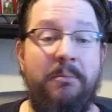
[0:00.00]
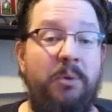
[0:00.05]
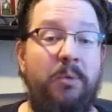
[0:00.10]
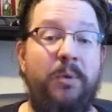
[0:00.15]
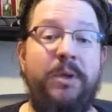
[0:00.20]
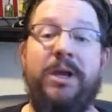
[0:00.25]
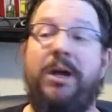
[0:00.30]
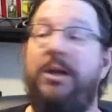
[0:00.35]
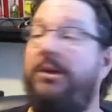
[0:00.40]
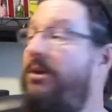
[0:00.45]
But
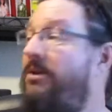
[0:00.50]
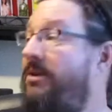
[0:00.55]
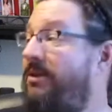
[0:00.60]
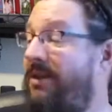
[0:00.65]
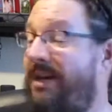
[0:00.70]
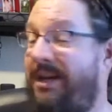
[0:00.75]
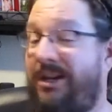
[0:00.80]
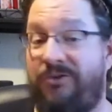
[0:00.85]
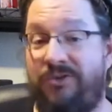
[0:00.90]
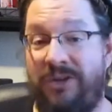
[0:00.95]
we all know that
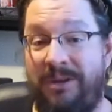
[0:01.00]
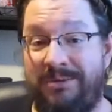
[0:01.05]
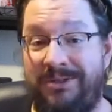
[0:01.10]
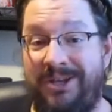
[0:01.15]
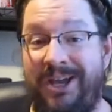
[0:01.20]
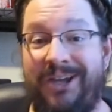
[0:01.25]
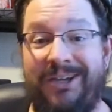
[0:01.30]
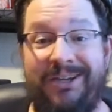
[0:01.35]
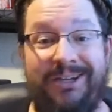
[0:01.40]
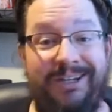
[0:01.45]
Donald Trump's
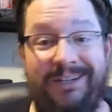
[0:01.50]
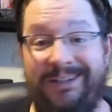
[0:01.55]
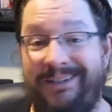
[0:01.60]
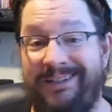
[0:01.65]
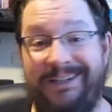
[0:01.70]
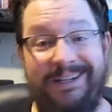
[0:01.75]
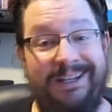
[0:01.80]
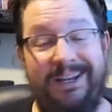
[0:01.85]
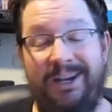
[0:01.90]
not going to